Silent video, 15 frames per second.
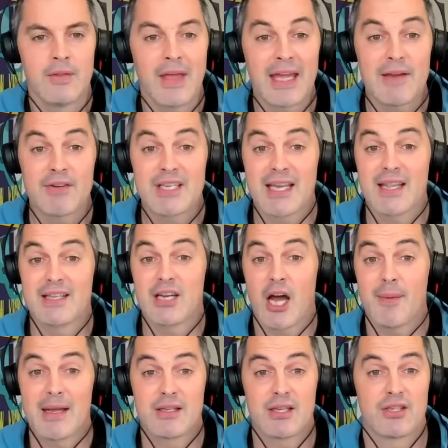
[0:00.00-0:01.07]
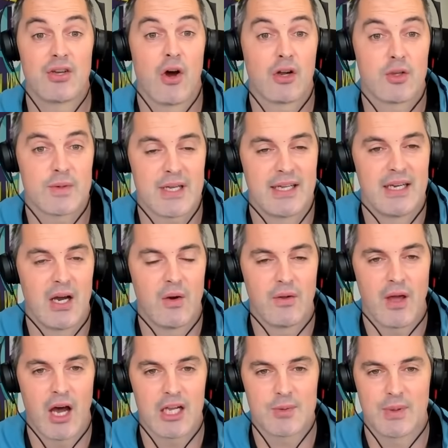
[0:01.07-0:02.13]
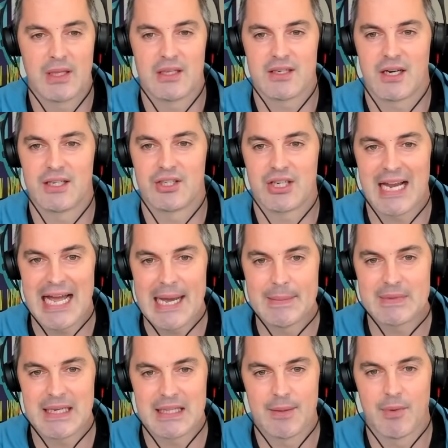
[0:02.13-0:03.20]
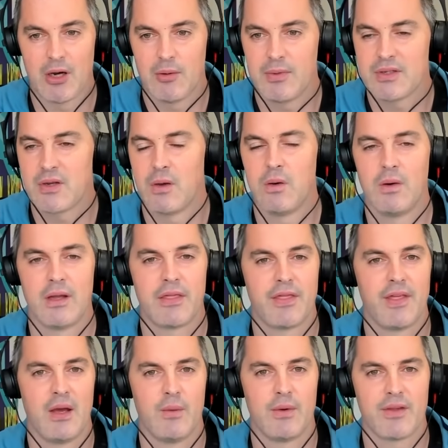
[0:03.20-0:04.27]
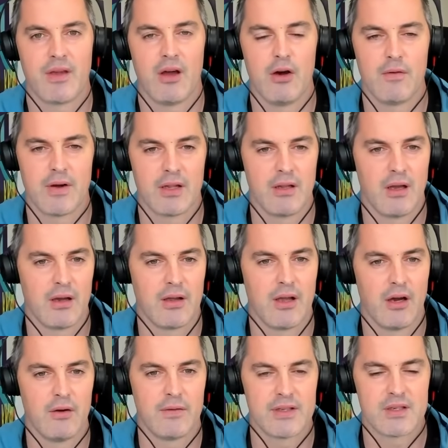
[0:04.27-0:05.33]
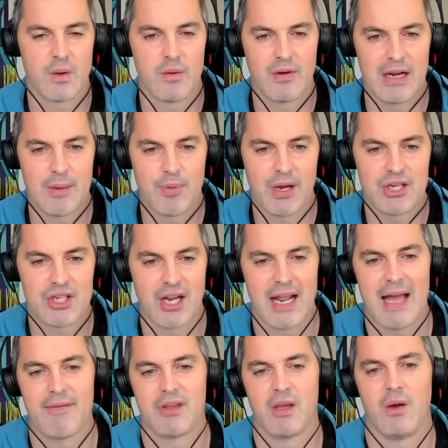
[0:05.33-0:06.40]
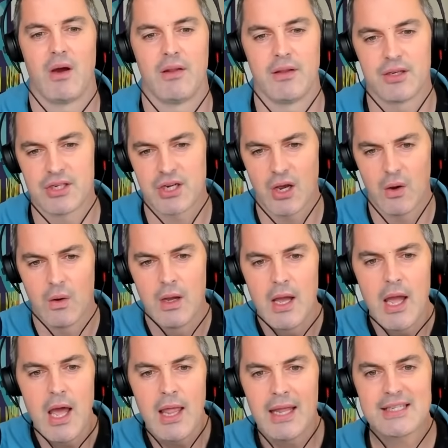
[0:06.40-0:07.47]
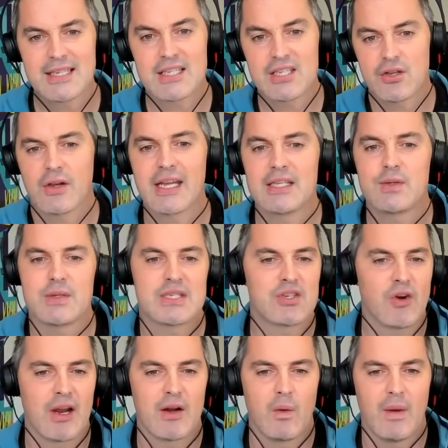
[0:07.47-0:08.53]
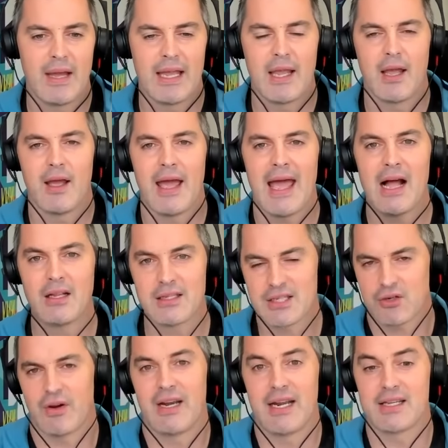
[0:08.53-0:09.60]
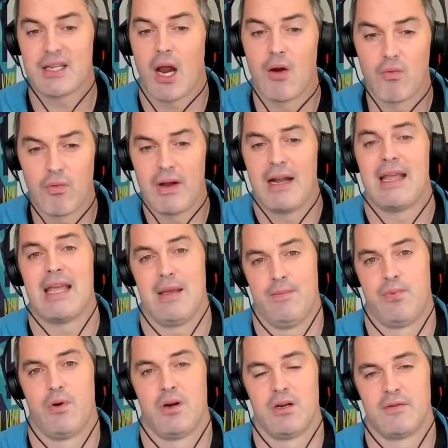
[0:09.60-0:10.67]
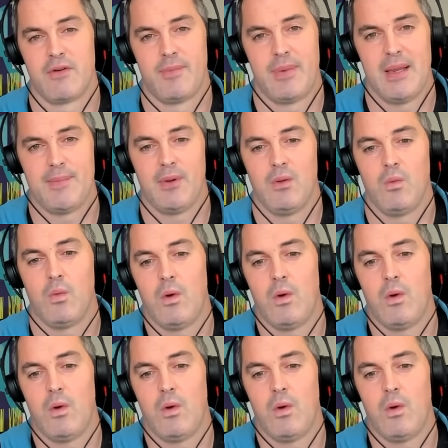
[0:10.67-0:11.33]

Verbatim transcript: Thank you for taking the time out to talk to us. I know hospitals are jammed at the moment with uh, with COVID and non-COVID, so we really appreciate having you on the show. Let's get stuck into it straight away. Health screenings are really important for people.